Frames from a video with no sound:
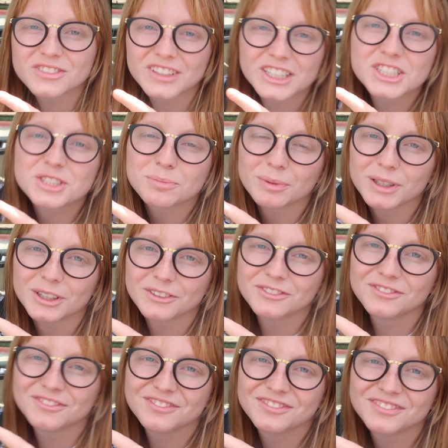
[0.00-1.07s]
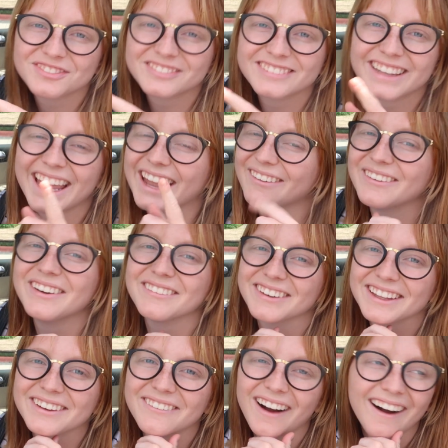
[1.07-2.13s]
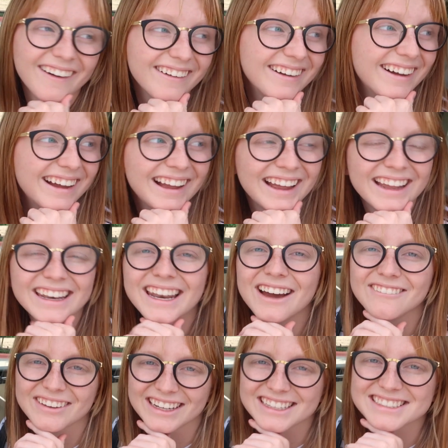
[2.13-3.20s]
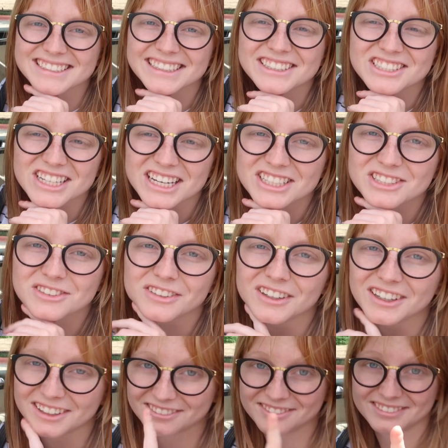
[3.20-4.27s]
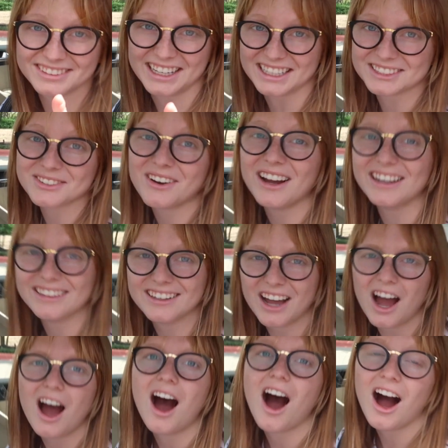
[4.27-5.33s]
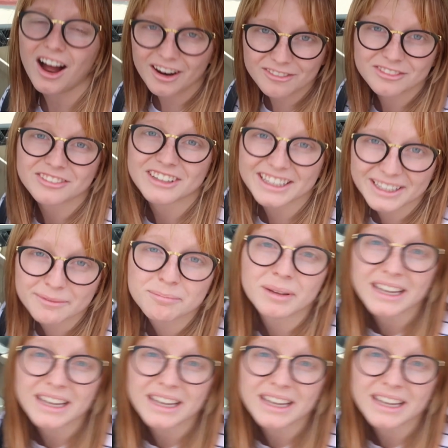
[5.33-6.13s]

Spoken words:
just finished blue. It went really well. Now Maddie's getting changed for, guess what? Hot freaking